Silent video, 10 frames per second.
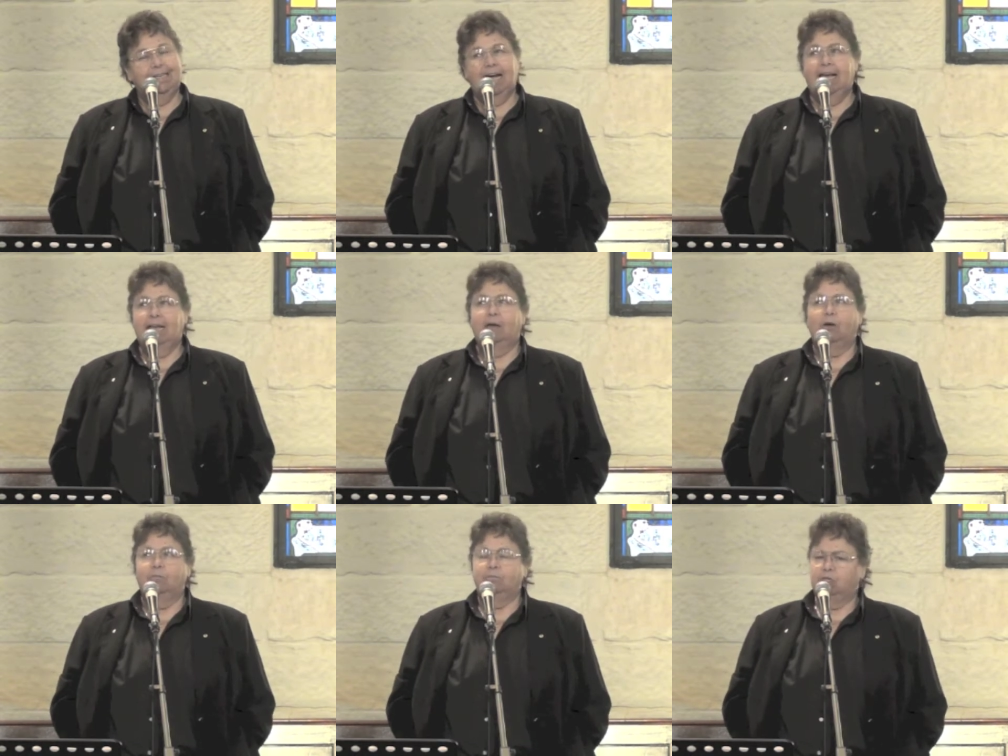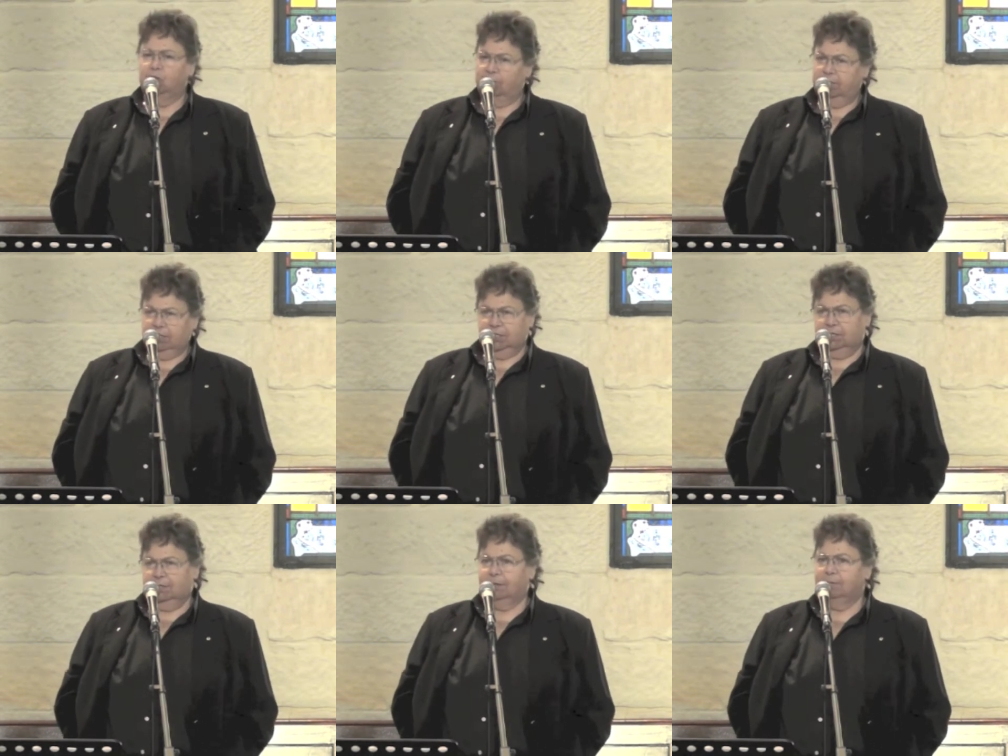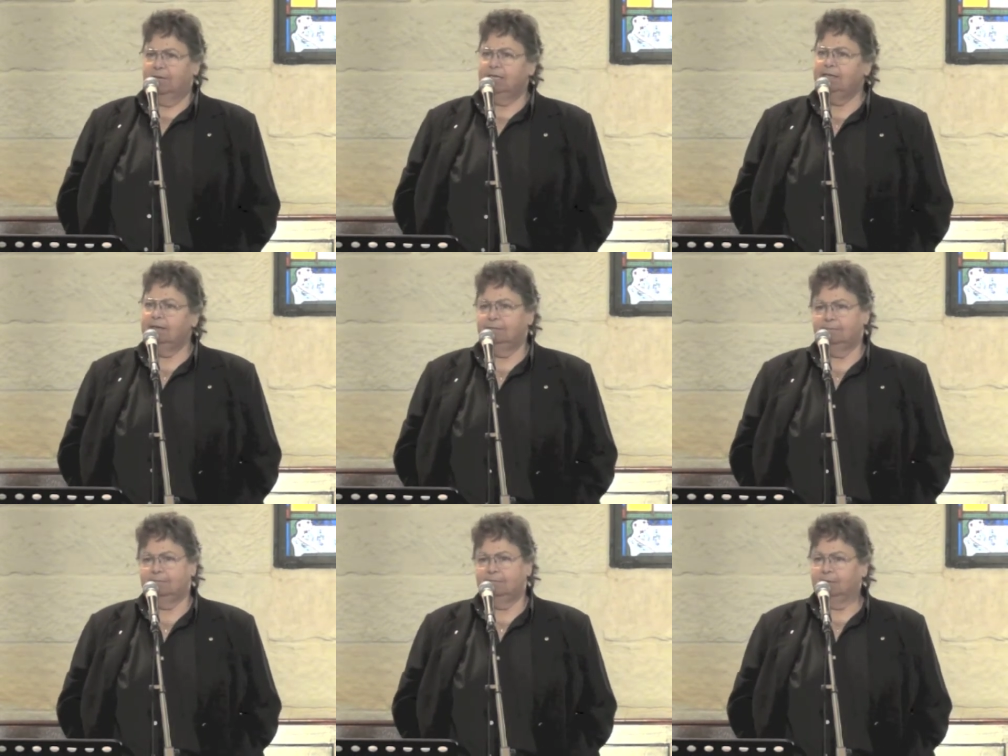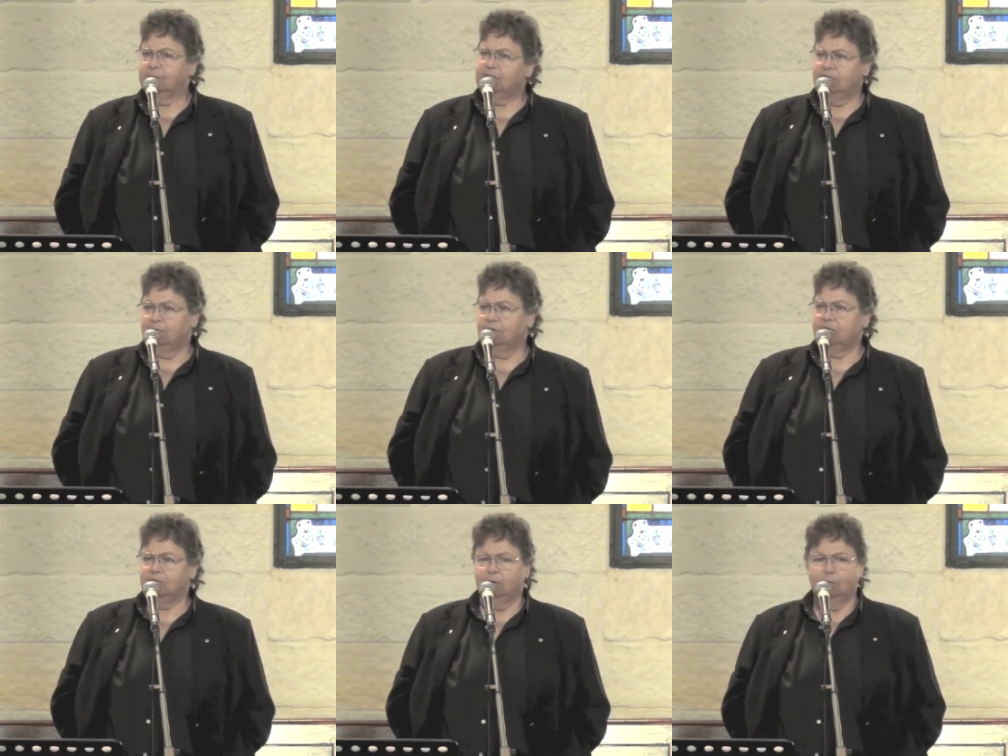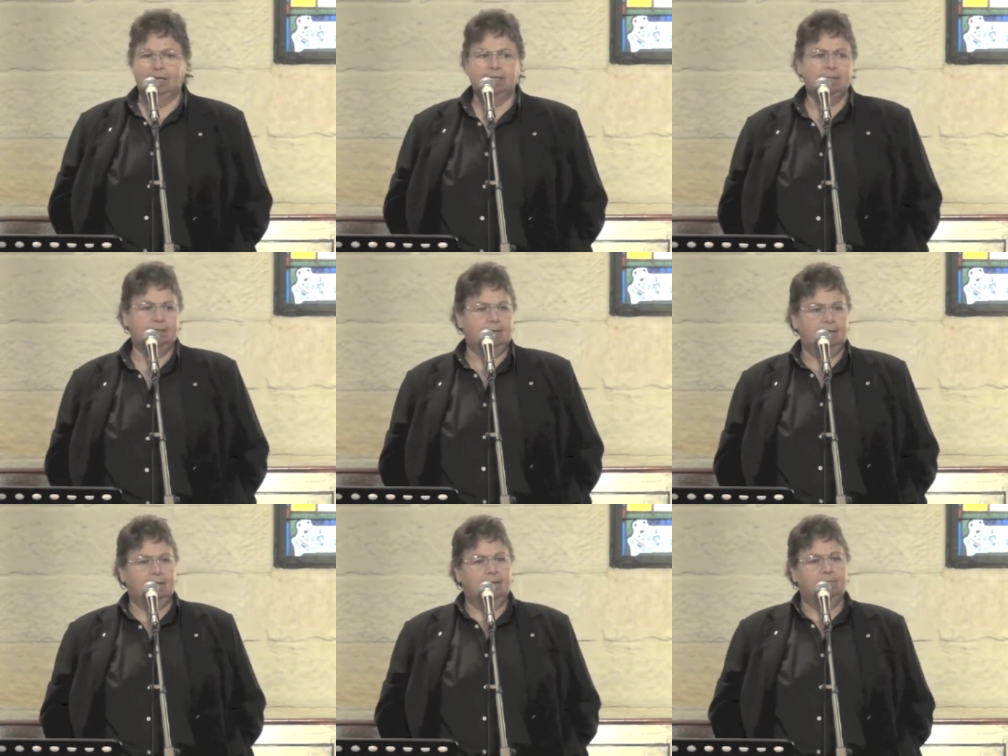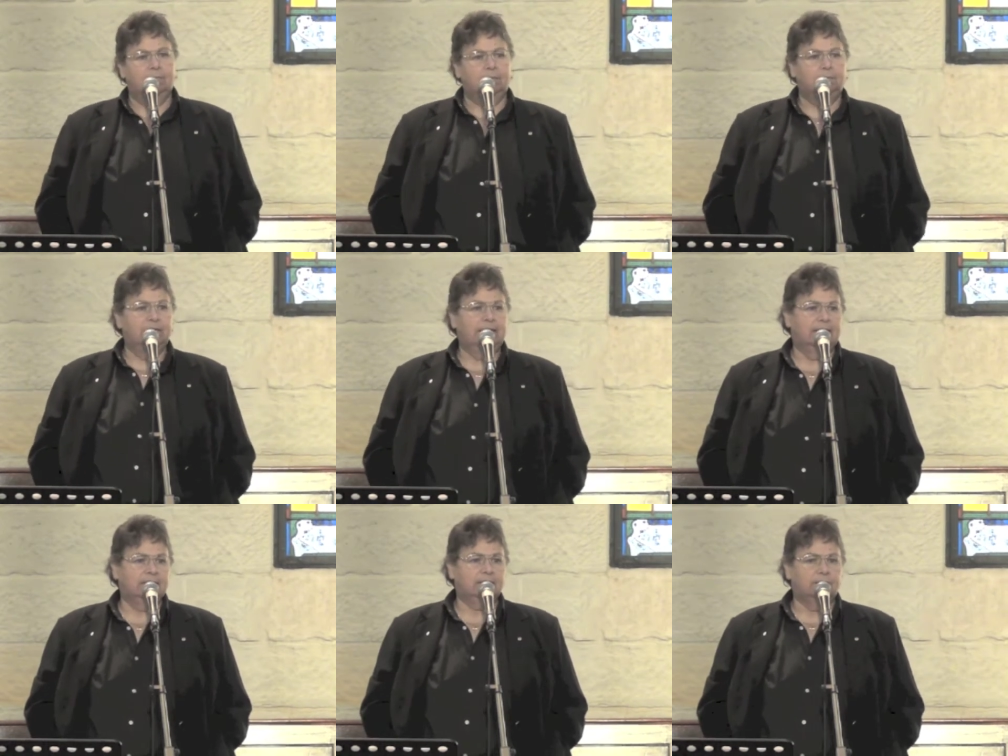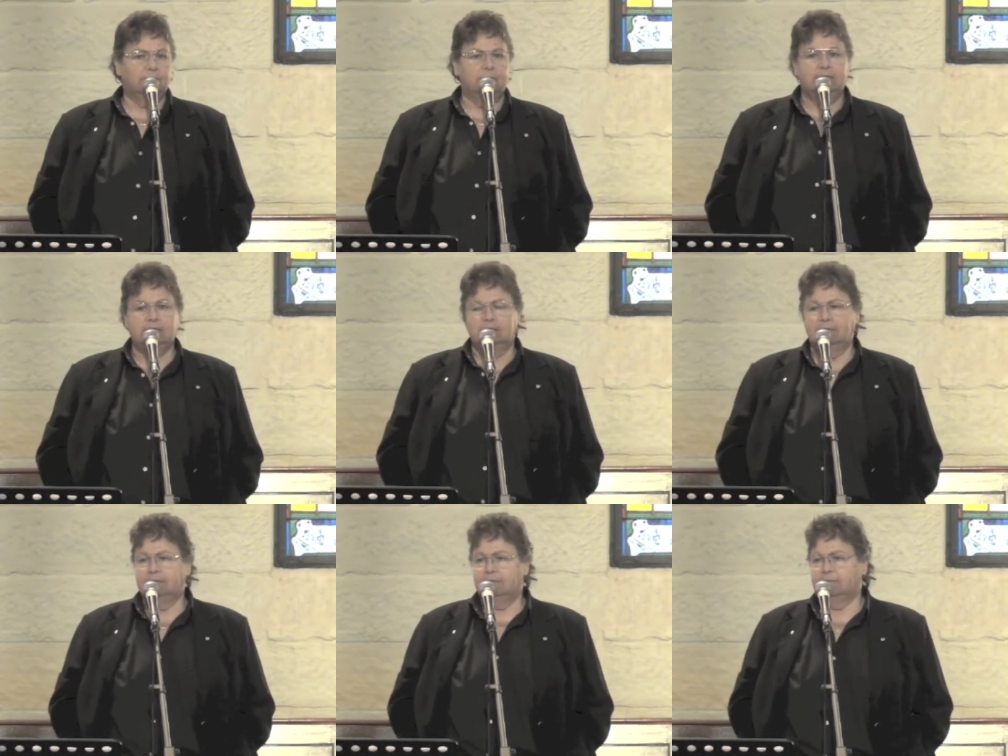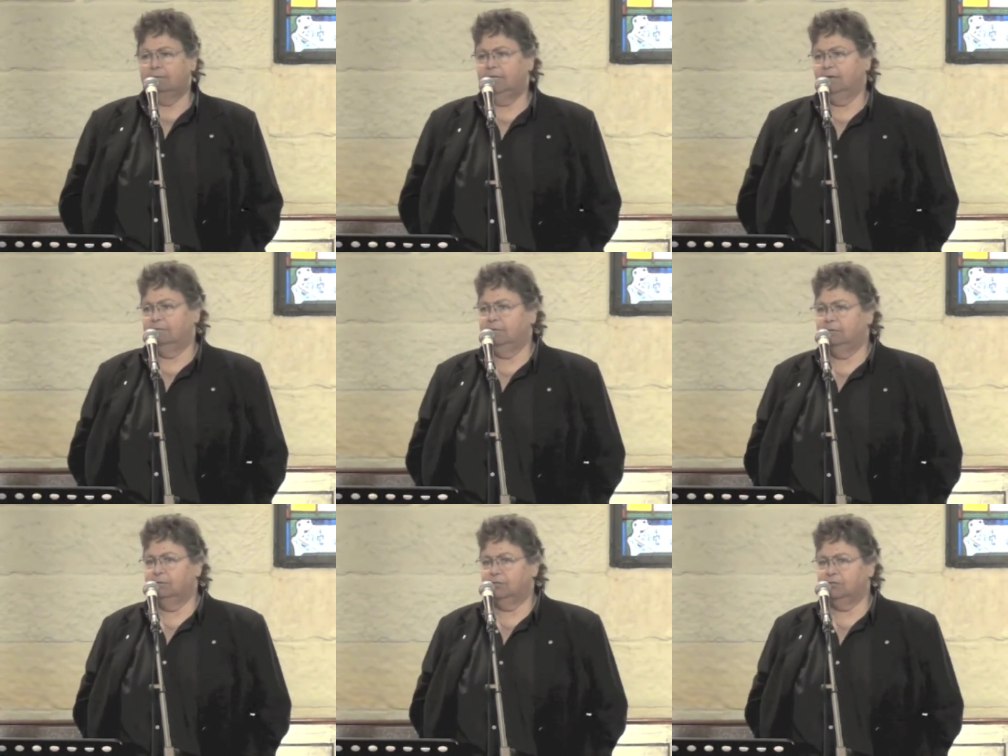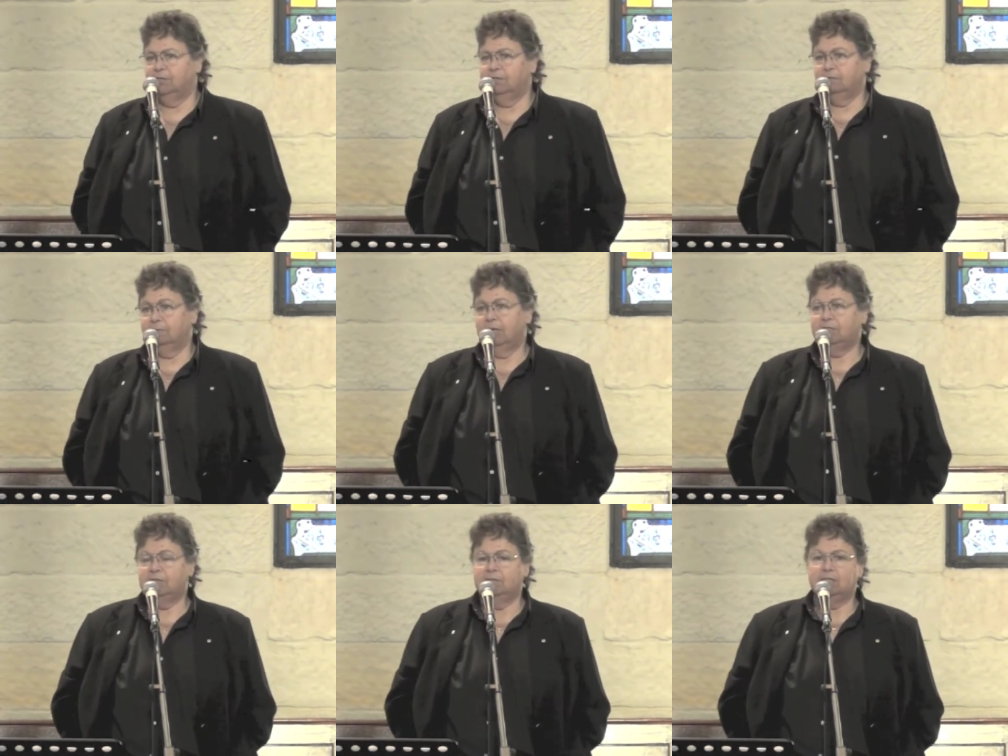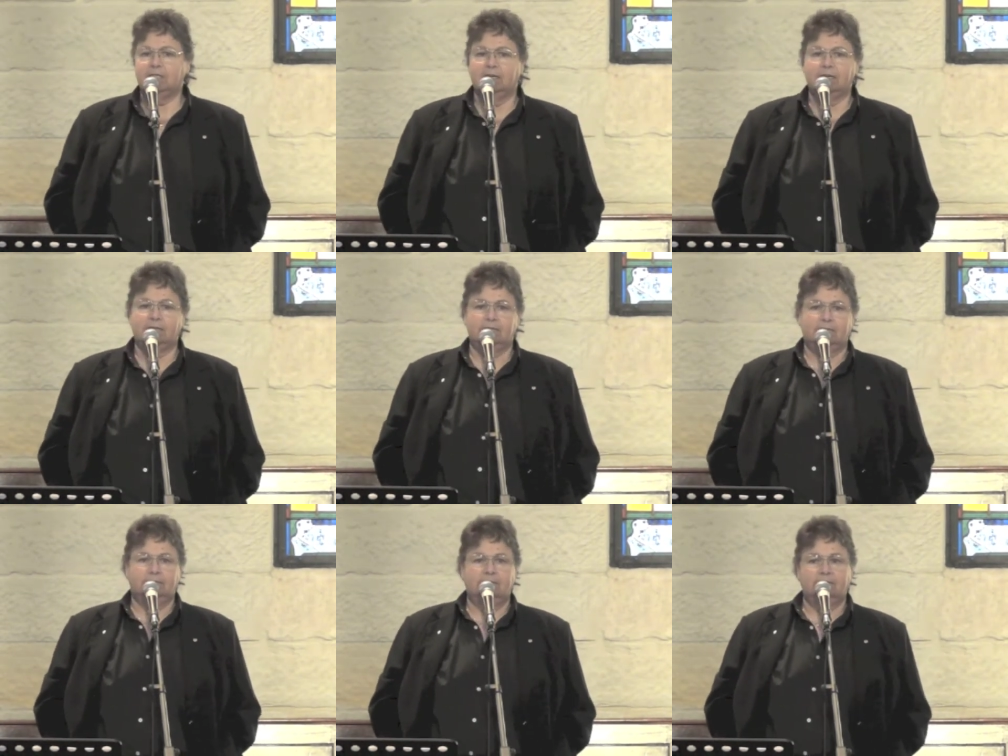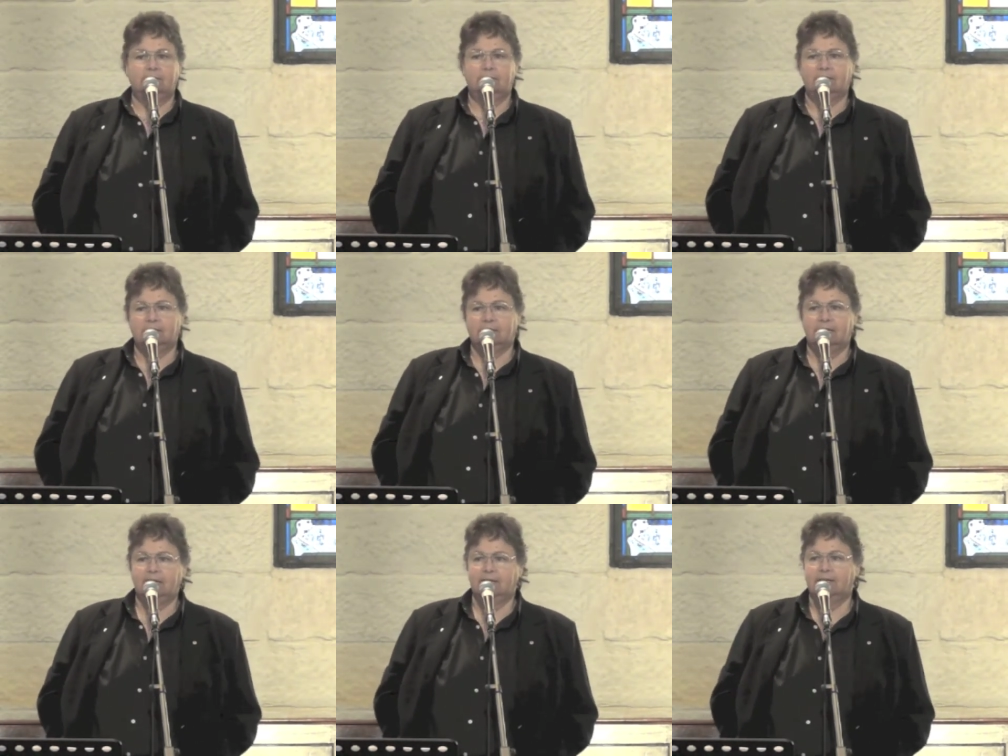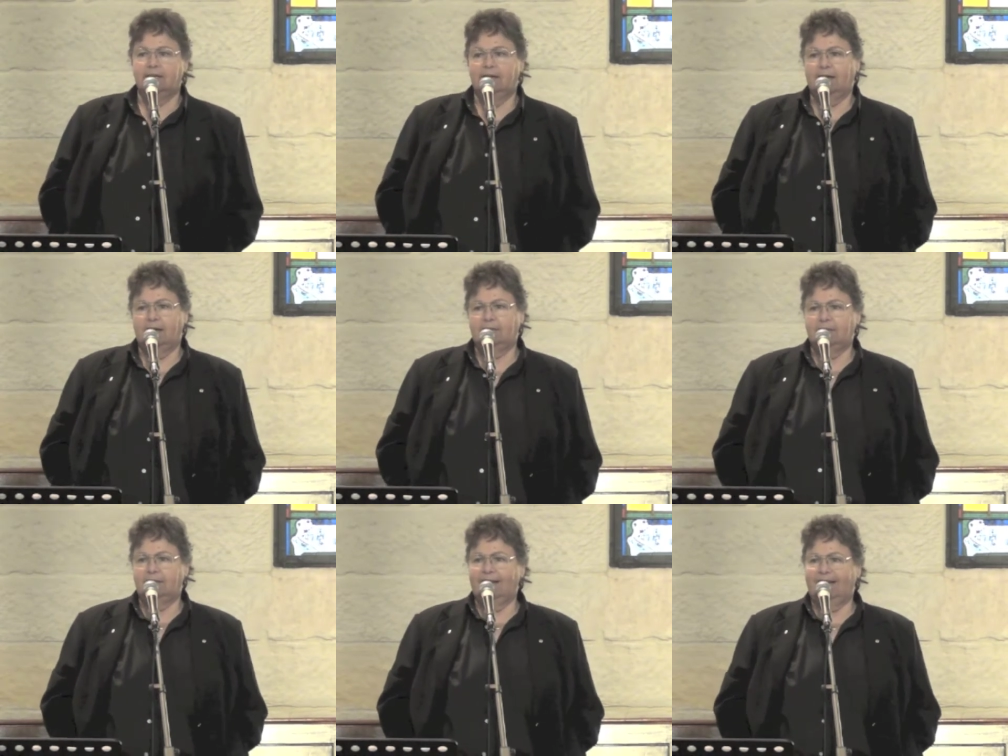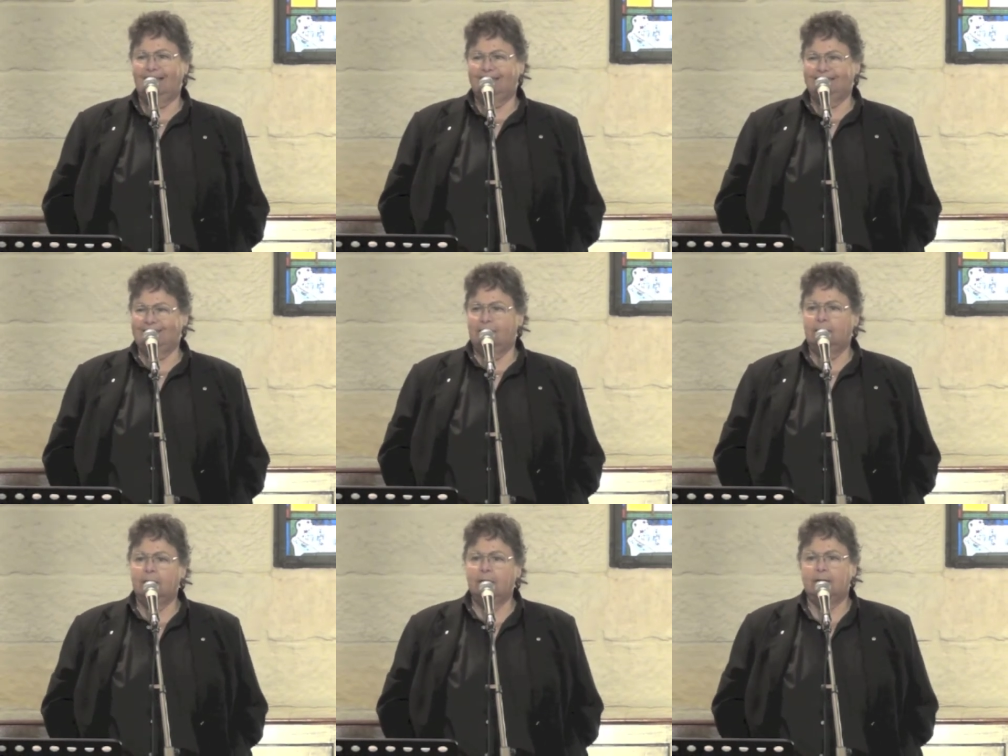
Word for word: Day Observance Committee. That was the original one. But being us Kooris, and we don't wear watches, or most of us don't, we extended the day to days.